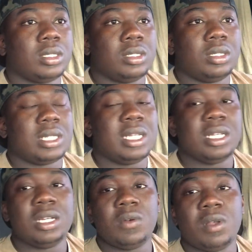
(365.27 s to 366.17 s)
take the
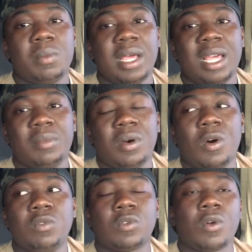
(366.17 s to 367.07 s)
good with the bad. But
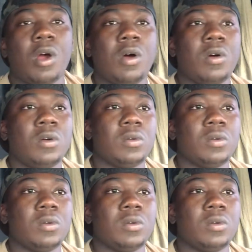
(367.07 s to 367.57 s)
overall,